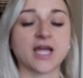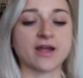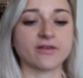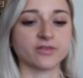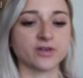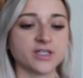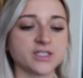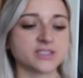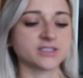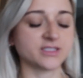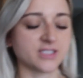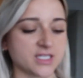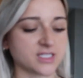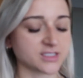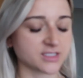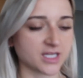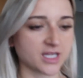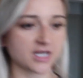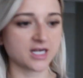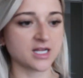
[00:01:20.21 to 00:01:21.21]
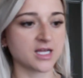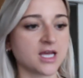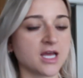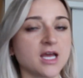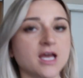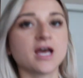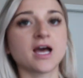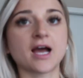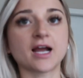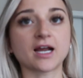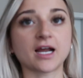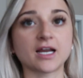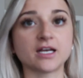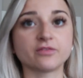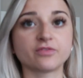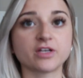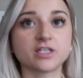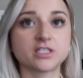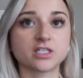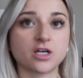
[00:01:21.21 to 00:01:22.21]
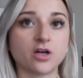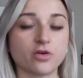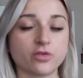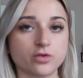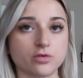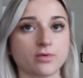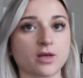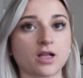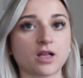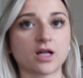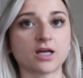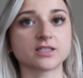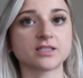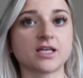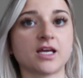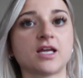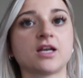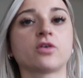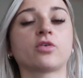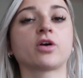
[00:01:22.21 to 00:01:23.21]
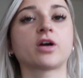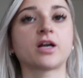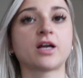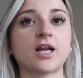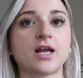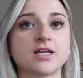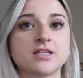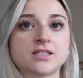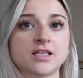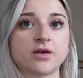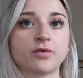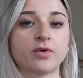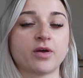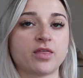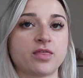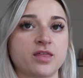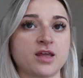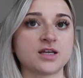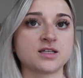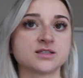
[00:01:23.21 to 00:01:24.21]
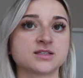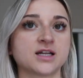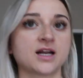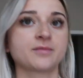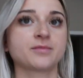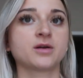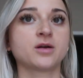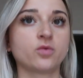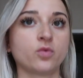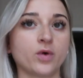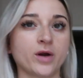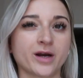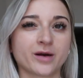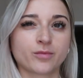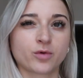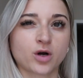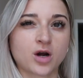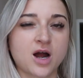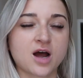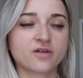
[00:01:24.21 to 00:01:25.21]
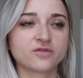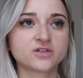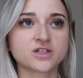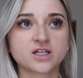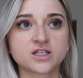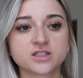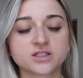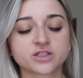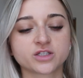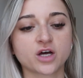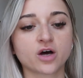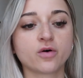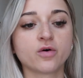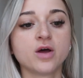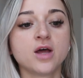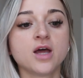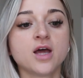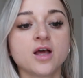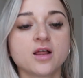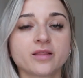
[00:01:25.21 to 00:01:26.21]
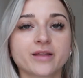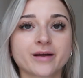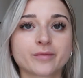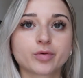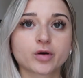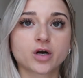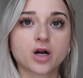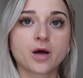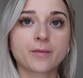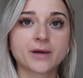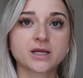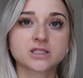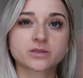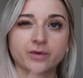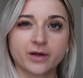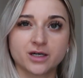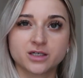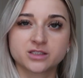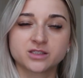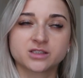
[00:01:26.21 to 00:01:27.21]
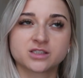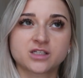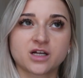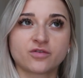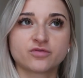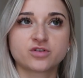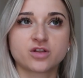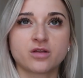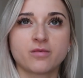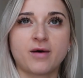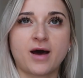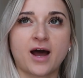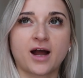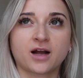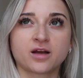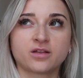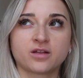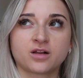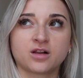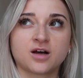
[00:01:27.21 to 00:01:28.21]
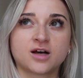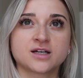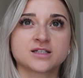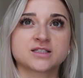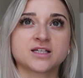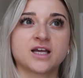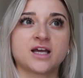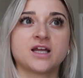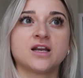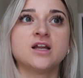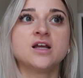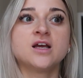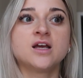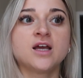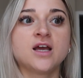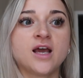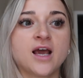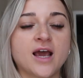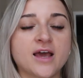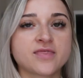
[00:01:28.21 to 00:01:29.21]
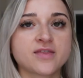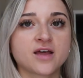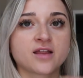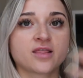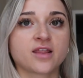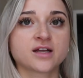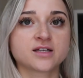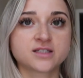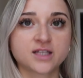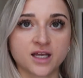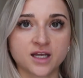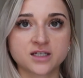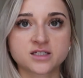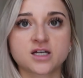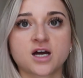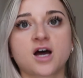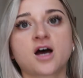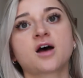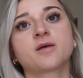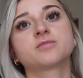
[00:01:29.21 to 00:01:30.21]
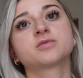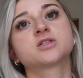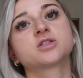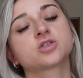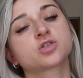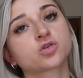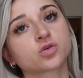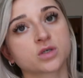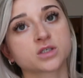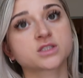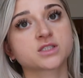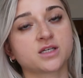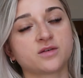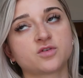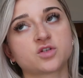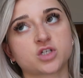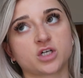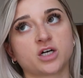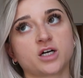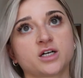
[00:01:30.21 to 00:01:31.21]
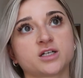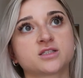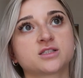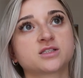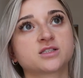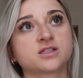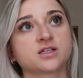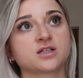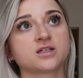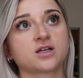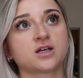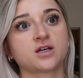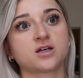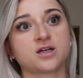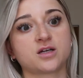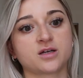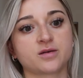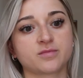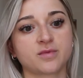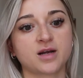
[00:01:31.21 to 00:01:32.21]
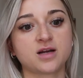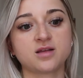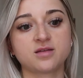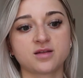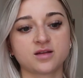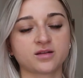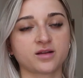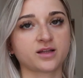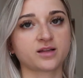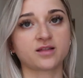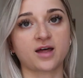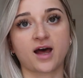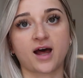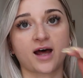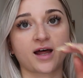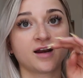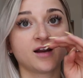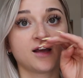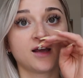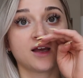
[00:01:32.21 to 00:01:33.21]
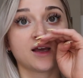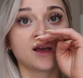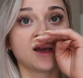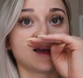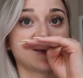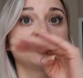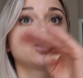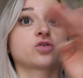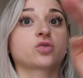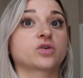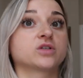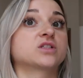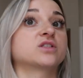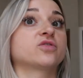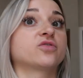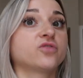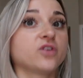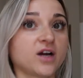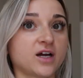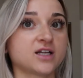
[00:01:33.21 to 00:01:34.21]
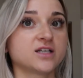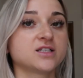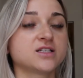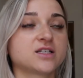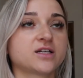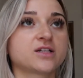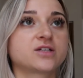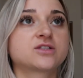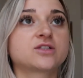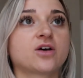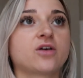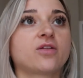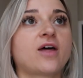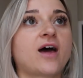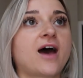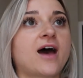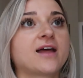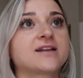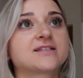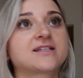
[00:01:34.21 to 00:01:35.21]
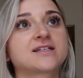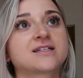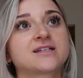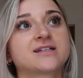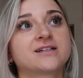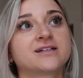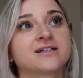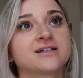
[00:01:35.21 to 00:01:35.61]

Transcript: every season I kind of like to go through my closet and organize it with things that I'm gonna wear more often. So like put all my sweaters and stuff to the back of the closet, and then like tank tops, short sleeve shirts, anything like that towards the front so that